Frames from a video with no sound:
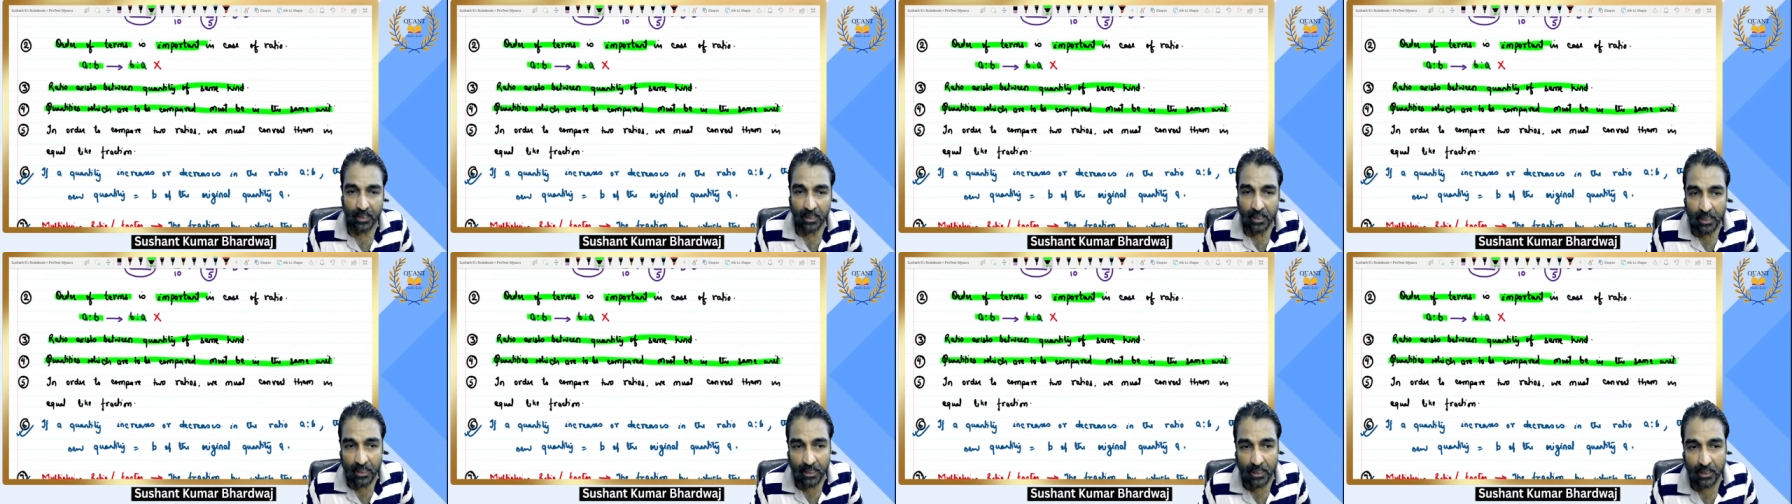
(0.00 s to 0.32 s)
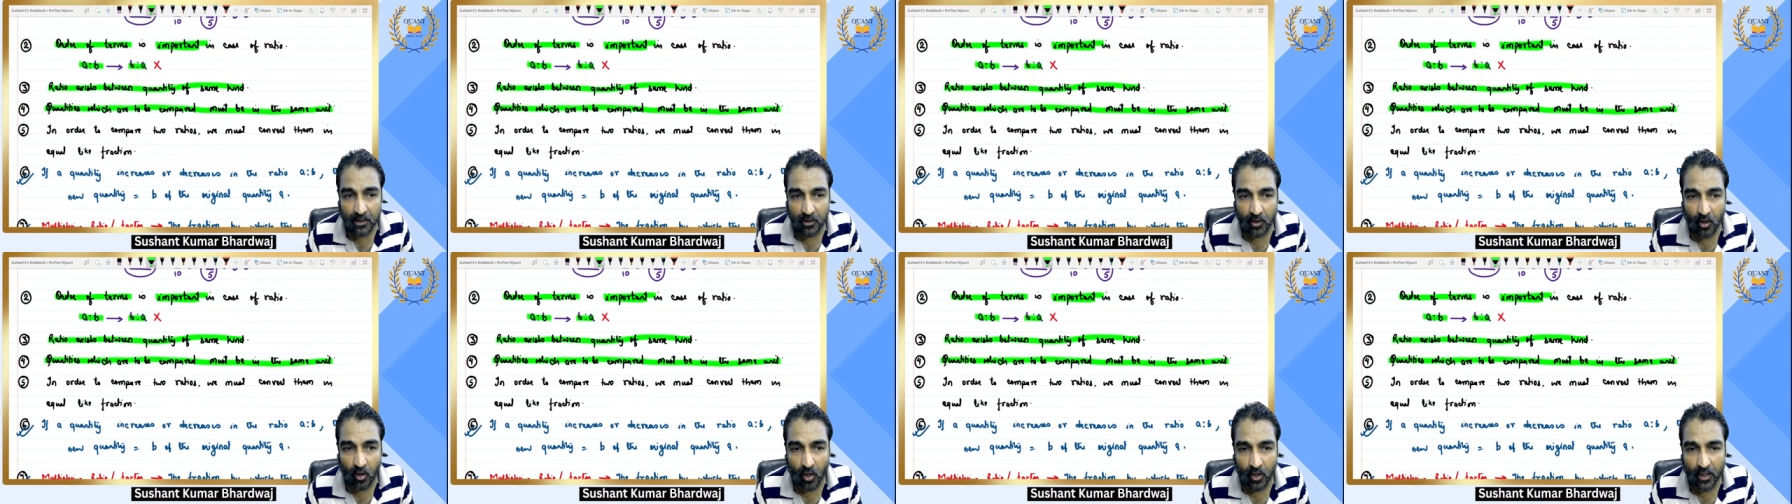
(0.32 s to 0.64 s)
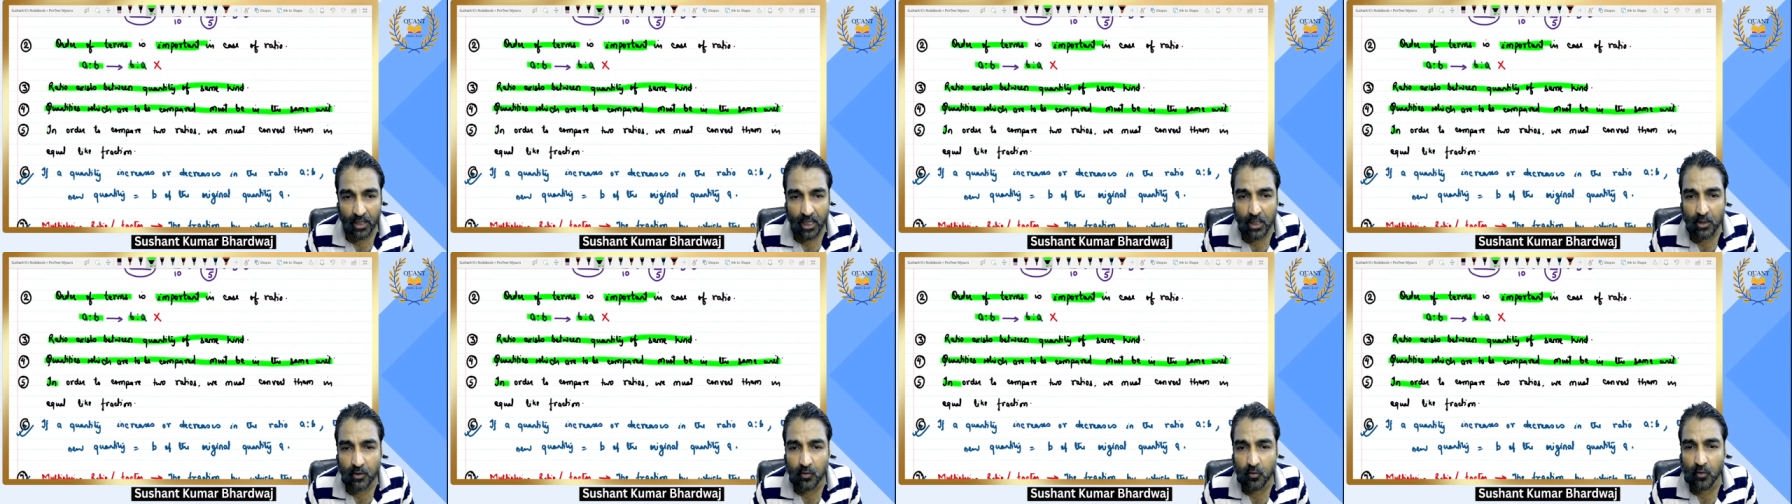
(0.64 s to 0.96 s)
In
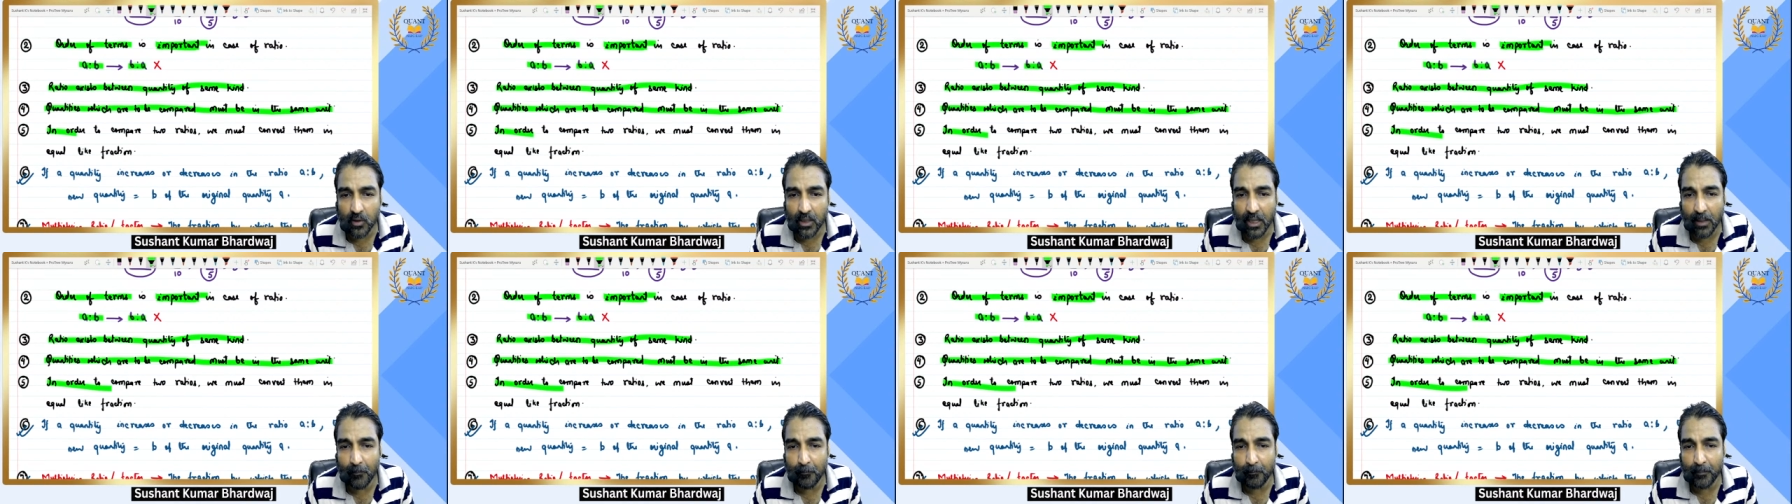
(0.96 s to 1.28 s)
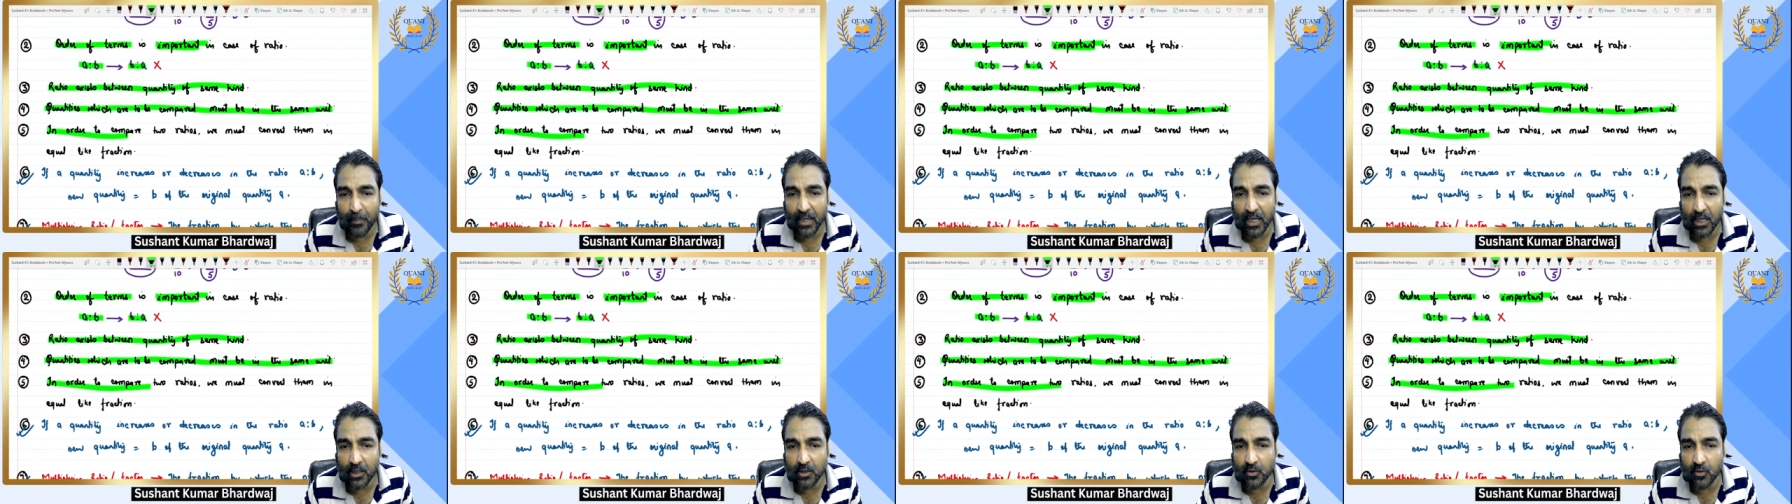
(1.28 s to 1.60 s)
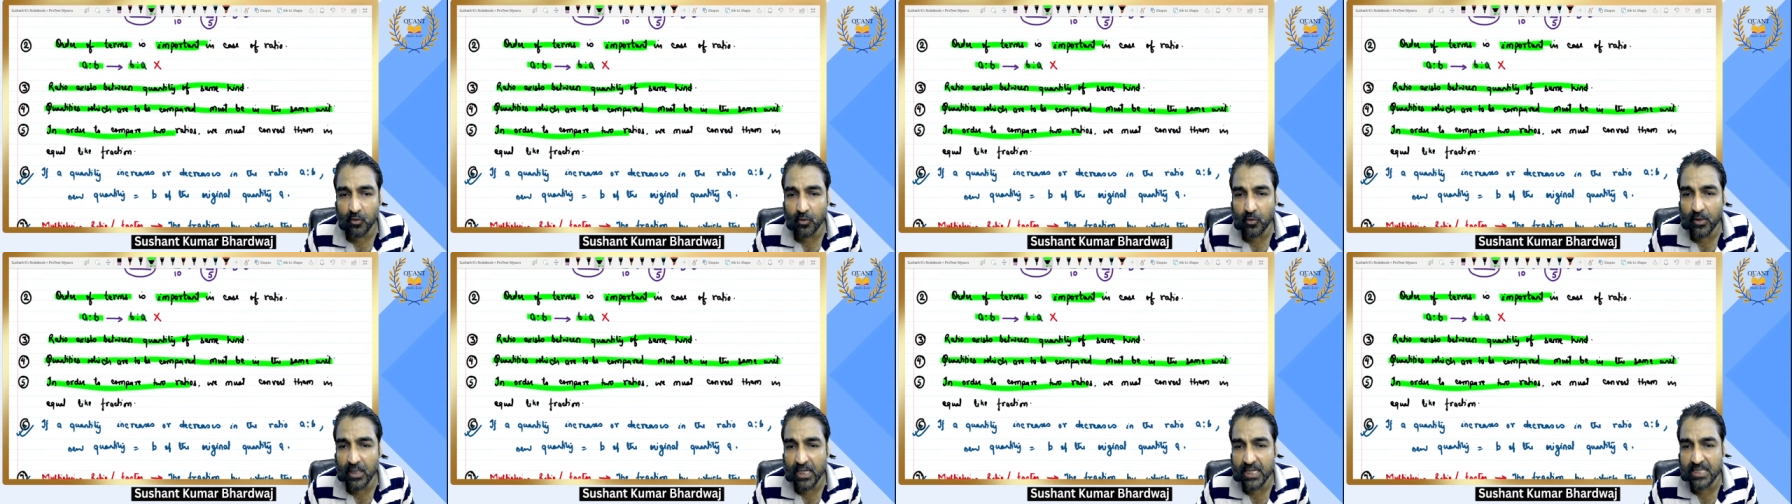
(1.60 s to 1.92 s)
order to compare
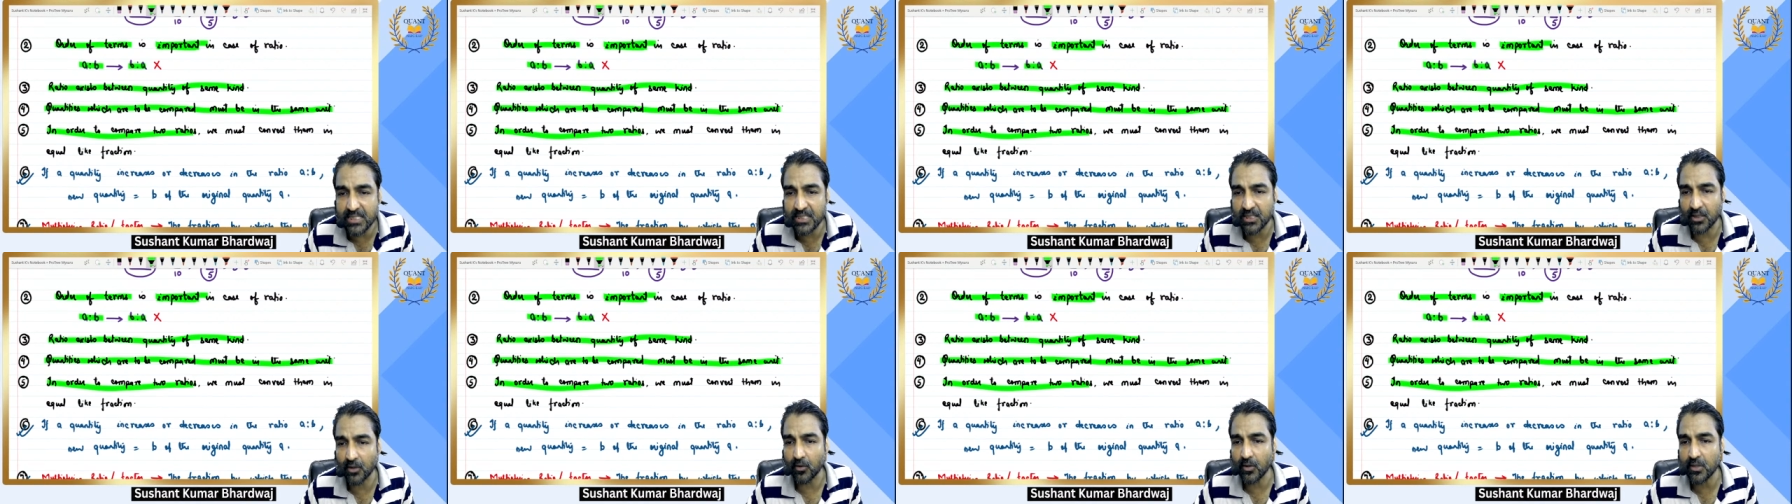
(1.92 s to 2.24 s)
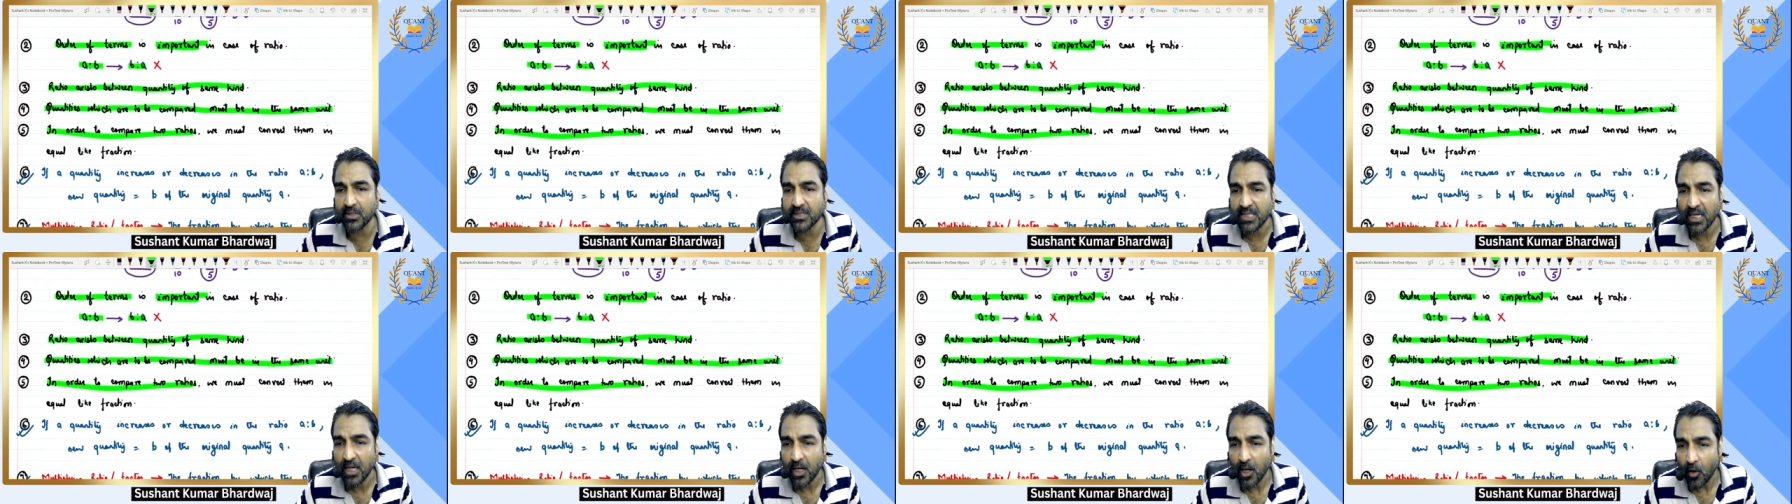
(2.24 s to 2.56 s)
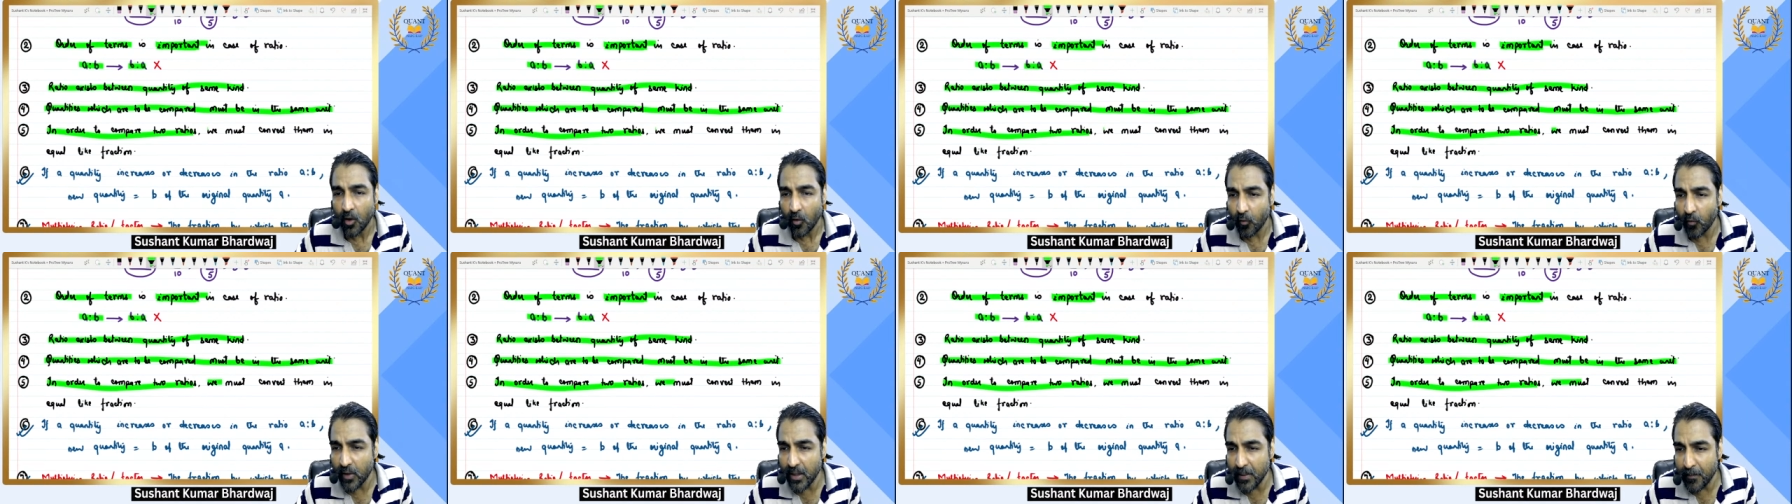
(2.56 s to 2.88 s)
two ratios,
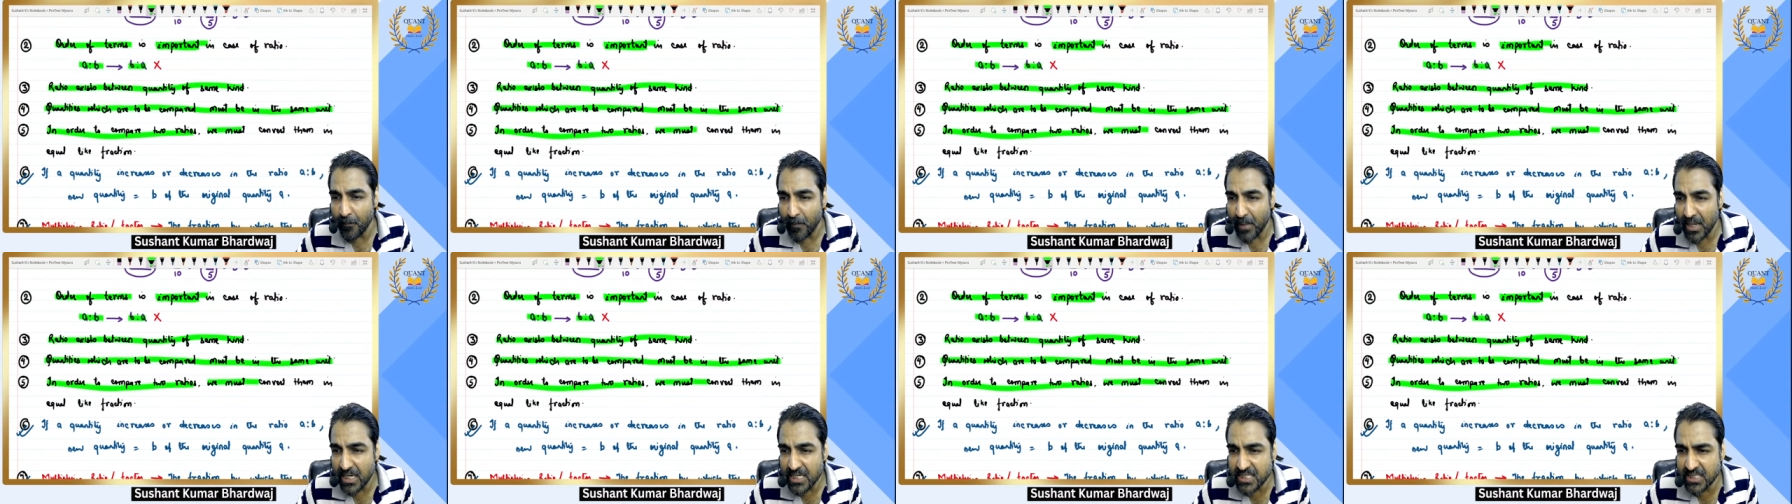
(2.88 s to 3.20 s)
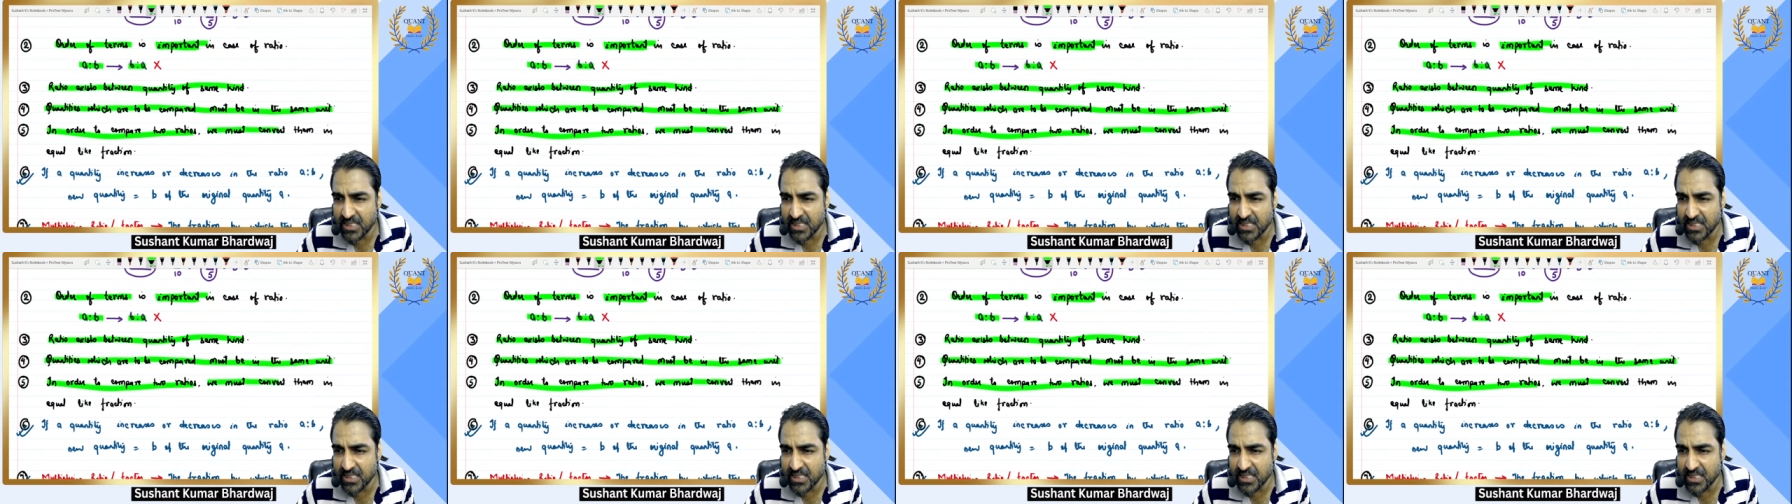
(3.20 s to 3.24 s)
we must